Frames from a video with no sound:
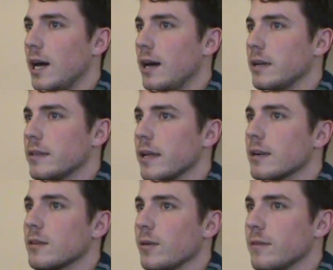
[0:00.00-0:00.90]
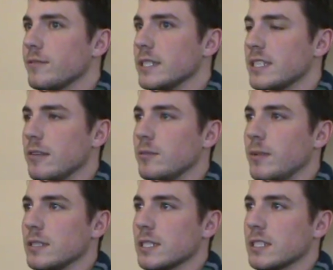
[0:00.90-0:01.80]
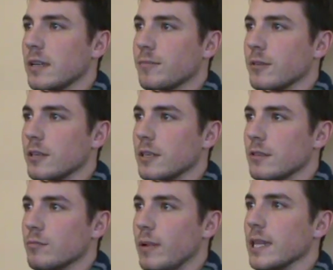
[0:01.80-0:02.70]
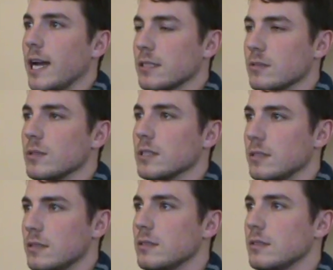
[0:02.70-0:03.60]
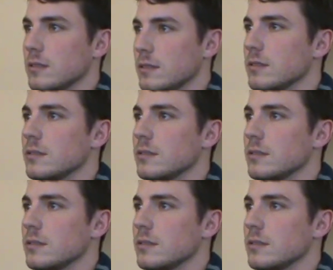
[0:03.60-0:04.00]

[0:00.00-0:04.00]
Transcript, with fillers: Uh, they're Like- roughly seven months, except for right. my last one. Okay.